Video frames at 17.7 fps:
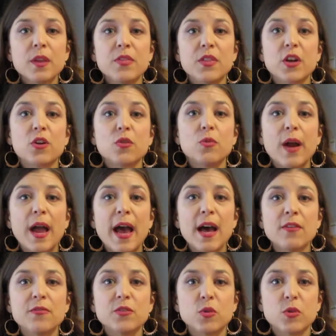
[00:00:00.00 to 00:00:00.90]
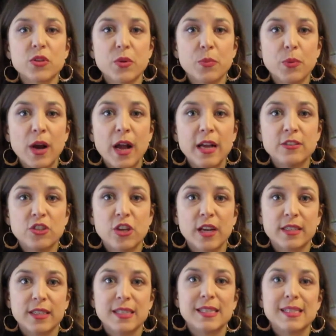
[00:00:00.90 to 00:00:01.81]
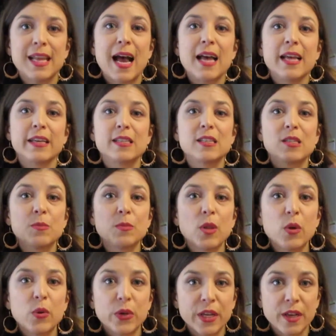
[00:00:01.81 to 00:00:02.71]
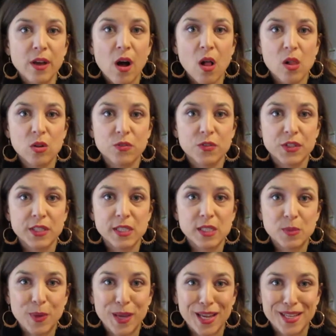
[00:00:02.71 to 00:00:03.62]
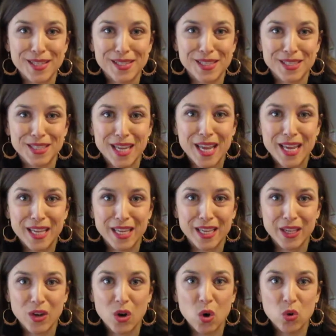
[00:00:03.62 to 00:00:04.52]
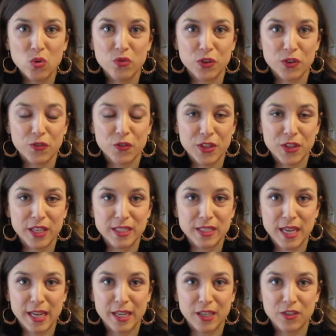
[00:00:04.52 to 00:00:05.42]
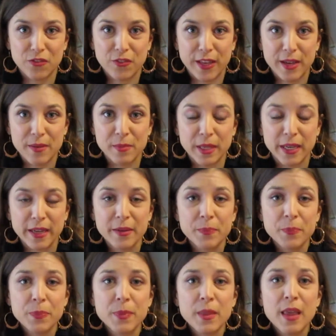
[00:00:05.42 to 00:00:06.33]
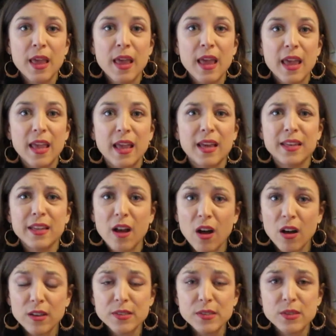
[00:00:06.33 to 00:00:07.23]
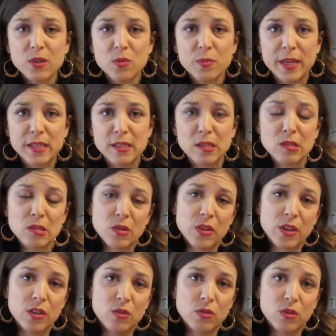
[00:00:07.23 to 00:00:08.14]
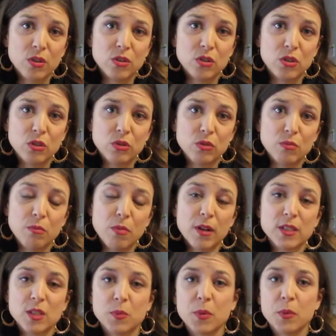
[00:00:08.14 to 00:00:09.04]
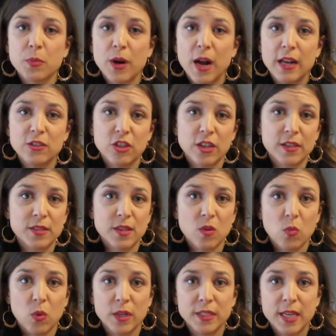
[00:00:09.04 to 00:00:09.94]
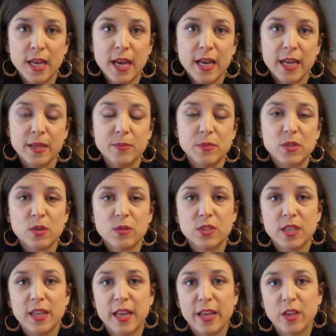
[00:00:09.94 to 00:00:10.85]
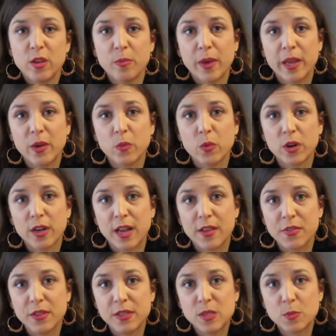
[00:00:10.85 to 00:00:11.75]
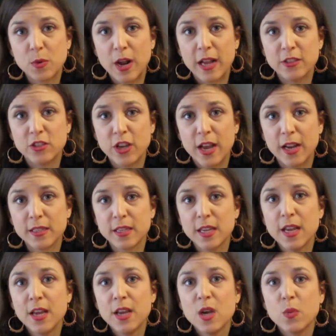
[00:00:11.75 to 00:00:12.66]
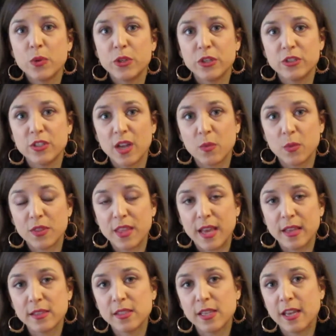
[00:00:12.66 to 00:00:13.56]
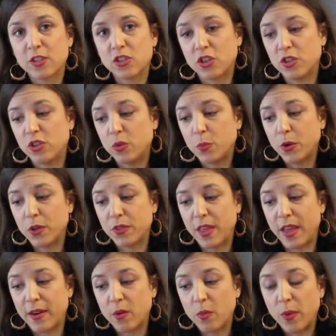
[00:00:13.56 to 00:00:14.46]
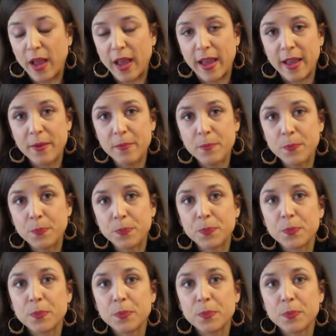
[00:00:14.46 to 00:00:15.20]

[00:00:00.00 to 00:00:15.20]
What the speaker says: the craft or the project is not exploding all over the space and taking it over for the entire family. And it also makes it so that you could do multiple projects at one time. So today you might work on this project. When you're done with that session, you put that away.